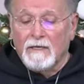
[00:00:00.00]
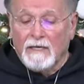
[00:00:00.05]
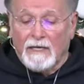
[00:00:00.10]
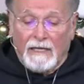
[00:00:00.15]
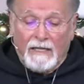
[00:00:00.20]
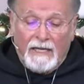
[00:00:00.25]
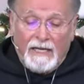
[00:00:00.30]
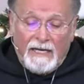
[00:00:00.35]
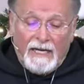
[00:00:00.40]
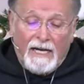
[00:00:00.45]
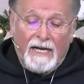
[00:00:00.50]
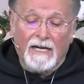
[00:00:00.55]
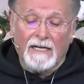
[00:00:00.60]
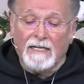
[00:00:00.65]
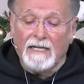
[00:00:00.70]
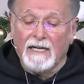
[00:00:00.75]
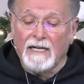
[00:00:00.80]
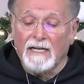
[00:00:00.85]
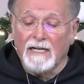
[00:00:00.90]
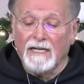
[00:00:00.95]
In the
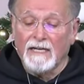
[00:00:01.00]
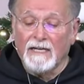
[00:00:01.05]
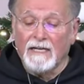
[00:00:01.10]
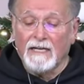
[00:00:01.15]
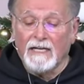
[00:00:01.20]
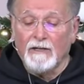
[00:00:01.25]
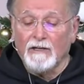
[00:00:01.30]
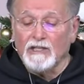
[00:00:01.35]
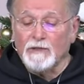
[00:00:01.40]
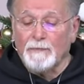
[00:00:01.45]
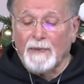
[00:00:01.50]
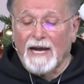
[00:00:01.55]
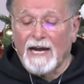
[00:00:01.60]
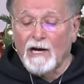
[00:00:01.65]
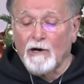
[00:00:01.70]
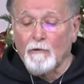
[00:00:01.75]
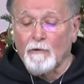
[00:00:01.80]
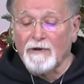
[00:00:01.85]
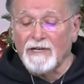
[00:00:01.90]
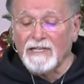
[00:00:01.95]
end, he was
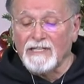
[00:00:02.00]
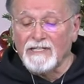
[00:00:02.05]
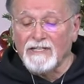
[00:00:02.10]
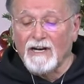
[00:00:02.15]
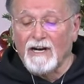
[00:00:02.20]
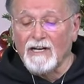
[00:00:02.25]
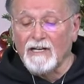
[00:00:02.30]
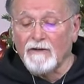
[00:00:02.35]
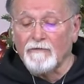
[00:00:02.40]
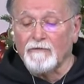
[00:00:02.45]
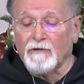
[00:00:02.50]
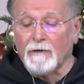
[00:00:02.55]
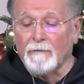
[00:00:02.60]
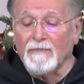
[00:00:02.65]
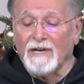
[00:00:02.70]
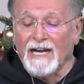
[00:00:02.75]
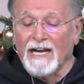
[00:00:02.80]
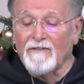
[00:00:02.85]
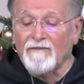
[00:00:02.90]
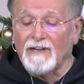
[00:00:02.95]
back where he started from,
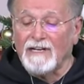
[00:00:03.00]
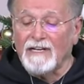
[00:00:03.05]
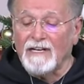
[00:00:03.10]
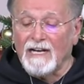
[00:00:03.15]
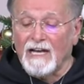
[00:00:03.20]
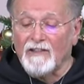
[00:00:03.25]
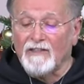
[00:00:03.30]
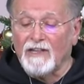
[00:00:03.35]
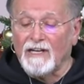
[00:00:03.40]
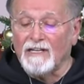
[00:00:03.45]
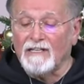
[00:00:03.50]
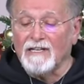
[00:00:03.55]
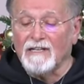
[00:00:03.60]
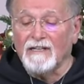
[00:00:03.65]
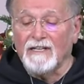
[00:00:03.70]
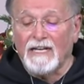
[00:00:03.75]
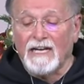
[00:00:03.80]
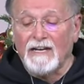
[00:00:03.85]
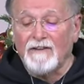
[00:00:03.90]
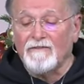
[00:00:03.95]
having nothing to
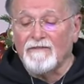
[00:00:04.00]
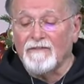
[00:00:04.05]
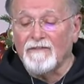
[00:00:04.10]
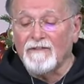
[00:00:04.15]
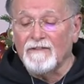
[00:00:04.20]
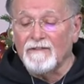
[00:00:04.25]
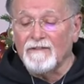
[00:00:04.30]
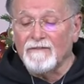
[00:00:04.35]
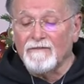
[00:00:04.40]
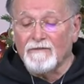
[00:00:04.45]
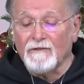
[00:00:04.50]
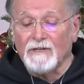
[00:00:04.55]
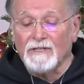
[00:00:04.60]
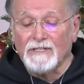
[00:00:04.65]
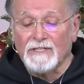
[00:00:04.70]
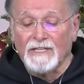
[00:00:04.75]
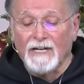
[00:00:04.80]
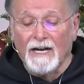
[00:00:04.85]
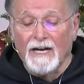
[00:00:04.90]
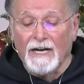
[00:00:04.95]
leave for a
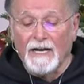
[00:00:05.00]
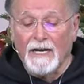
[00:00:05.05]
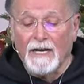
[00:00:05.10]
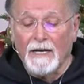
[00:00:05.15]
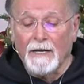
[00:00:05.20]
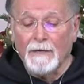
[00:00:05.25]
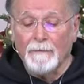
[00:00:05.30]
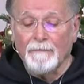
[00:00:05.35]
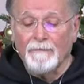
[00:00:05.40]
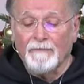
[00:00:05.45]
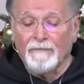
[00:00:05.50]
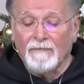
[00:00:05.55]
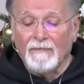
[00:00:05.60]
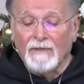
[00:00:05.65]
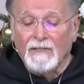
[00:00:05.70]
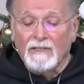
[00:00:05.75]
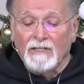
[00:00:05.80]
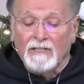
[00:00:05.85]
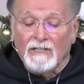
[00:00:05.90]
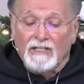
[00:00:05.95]
son.
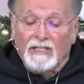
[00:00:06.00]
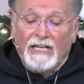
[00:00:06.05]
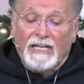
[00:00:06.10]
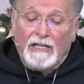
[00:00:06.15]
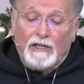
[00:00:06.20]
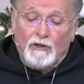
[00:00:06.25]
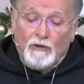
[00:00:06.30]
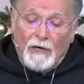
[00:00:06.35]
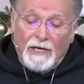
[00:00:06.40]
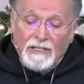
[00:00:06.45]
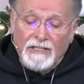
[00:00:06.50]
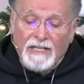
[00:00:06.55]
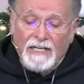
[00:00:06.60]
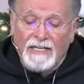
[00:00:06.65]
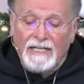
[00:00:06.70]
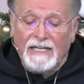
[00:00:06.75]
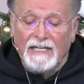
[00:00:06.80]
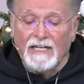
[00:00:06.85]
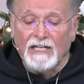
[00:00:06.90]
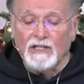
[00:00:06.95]
He
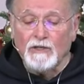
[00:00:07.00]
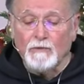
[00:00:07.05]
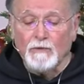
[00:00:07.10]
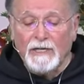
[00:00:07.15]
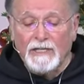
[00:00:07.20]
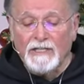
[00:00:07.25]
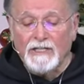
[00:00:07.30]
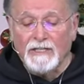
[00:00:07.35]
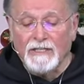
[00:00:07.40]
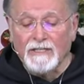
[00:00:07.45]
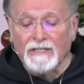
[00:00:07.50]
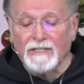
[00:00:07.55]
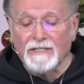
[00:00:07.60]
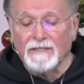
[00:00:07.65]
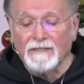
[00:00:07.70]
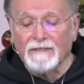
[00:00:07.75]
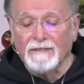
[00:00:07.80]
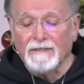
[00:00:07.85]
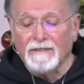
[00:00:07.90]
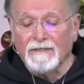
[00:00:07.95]
trusted in his
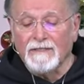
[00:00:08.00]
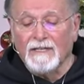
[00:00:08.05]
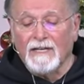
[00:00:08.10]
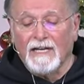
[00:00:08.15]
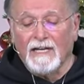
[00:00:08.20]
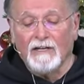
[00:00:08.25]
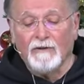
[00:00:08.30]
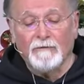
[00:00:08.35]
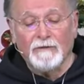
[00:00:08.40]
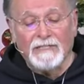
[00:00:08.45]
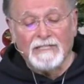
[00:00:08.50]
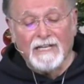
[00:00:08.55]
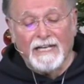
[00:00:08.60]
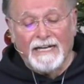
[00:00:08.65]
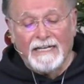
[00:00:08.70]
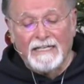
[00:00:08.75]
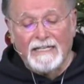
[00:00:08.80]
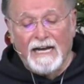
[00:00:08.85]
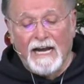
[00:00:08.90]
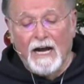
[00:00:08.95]
riches and he was
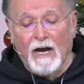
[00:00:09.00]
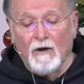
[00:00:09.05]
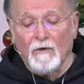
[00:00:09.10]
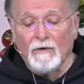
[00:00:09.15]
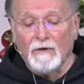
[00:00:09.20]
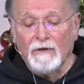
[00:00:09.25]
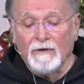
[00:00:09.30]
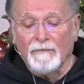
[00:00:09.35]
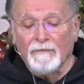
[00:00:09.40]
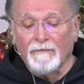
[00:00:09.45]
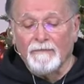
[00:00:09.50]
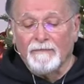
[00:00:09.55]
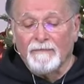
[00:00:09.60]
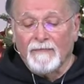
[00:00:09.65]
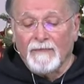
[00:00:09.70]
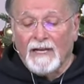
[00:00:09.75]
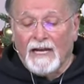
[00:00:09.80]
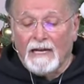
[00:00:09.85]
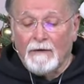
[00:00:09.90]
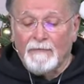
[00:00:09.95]
let down.
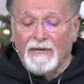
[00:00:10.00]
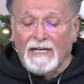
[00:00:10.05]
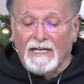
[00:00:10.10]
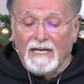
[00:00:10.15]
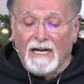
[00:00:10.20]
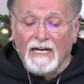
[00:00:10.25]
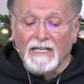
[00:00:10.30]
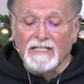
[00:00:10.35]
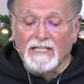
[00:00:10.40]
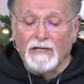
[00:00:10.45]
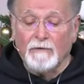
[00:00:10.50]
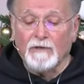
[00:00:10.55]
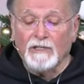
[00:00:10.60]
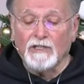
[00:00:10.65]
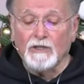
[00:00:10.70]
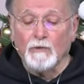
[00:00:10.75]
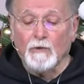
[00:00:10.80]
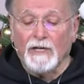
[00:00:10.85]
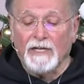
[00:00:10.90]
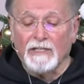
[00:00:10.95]
And because he
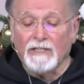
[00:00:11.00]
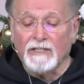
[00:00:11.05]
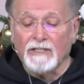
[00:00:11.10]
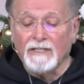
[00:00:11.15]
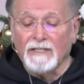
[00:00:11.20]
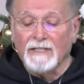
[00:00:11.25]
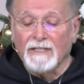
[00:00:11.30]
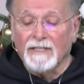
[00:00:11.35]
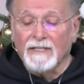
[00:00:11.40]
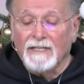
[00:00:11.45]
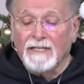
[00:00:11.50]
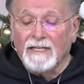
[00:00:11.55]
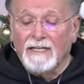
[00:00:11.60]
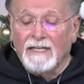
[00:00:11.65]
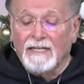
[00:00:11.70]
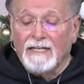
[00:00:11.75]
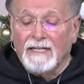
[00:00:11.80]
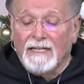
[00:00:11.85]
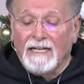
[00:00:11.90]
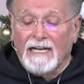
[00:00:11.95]
was rich,
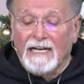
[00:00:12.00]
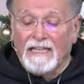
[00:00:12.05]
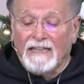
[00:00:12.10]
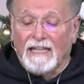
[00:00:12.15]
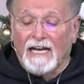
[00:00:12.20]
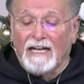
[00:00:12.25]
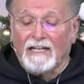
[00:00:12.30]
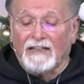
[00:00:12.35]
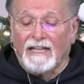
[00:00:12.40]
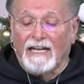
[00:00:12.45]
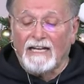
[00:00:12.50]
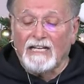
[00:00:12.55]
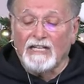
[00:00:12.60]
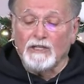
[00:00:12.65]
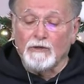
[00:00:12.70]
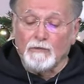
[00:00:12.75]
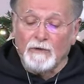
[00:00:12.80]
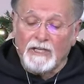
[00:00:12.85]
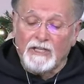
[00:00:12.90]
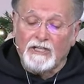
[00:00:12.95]
he thought that
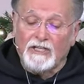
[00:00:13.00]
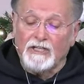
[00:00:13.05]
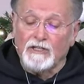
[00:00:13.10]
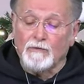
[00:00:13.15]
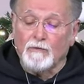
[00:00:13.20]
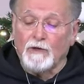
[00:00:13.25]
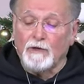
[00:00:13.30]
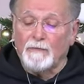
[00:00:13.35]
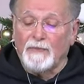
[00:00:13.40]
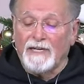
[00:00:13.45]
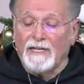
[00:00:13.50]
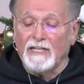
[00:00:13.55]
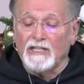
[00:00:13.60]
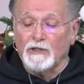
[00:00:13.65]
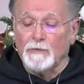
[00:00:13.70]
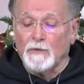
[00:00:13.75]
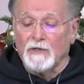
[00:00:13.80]
his riches would be his